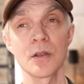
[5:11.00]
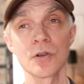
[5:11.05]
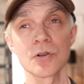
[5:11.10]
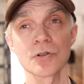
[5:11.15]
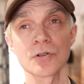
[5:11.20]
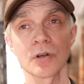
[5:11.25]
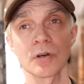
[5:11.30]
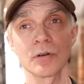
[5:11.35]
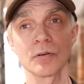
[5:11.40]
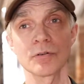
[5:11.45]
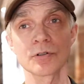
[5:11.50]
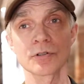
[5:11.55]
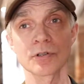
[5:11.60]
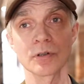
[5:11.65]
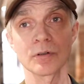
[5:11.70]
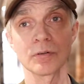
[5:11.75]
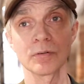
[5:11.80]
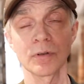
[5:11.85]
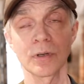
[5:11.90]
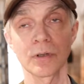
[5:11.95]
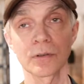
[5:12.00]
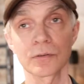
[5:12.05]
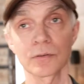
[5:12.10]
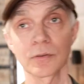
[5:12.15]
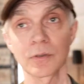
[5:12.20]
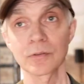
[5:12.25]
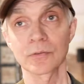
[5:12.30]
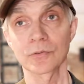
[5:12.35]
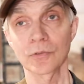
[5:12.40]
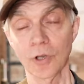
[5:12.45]
So
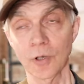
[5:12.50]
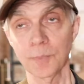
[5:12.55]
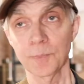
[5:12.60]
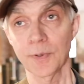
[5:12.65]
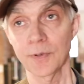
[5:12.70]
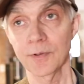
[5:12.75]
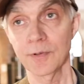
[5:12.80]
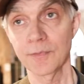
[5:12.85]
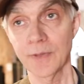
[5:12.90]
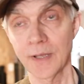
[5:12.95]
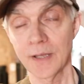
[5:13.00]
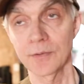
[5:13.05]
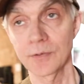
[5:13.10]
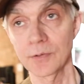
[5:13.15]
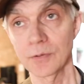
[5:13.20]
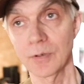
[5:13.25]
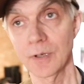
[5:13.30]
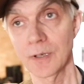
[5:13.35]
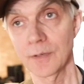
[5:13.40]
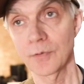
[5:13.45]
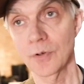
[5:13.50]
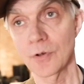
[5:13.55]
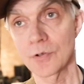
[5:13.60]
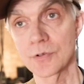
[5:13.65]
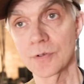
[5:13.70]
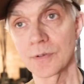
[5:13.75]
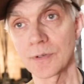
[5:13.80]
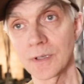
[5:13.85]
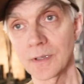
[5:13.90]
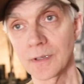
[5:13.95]
on top of the weather you have
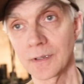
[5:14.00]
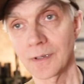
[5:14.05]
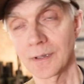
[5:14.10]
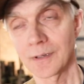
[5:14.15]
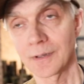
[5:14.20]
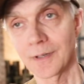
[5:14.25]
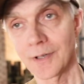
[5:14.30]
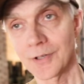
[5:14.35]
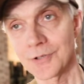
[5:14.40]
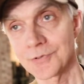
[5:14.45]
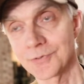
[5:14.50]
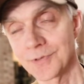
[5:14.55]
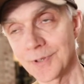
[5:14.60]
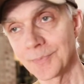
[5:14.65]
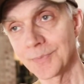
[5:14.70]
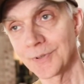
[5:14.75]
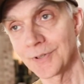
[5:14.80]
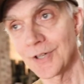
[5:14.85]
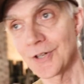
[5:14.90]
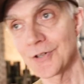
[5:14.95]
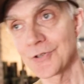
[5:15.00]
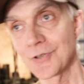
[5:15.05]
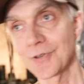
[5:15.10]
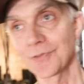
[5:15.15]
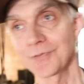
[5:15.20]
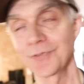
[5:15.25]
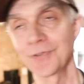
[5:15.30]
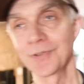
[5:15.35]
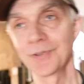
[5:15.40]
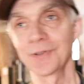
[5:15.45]
also the extremities
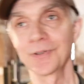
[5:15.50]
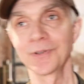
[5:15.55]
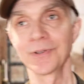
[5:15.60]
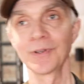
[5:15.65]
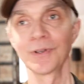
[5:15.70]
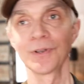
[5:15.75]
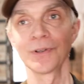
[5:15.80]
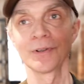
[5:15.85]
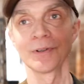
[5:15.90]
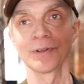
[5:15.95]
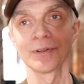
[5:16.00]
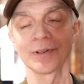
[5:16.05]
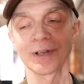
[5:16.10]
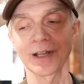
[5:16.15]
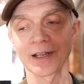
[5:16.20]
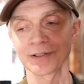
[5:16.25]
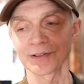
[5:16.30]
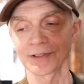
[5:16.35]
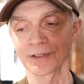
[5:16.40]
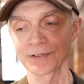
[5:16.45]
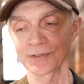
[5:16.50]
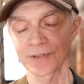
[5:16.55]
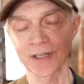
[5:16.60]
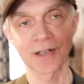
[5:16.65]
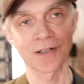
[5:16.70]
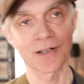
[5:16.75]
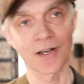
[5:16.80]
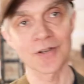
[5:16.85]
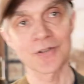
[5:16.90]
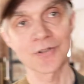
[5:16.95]
of light and
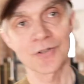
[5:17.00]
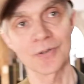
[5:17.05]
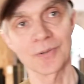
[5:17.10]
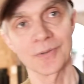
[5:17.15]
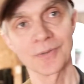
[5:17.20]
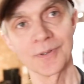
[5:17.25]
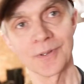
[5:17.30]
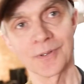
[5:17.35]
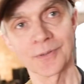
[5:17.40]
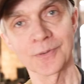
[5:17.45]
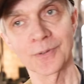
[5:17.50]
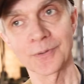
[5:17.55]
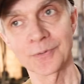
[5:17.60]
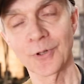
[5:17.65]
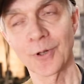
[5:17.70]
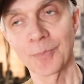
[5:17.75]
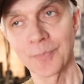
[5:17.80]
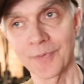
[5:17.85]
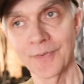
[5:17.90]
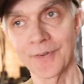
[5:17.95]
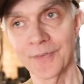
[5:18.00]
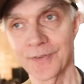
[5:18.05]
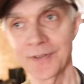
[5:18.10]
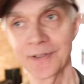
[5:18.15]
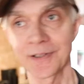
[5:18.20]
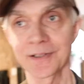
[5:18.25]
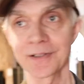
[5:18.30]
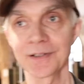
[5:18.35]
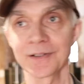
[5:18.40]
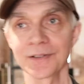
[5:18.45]
darkness, so on top of everything.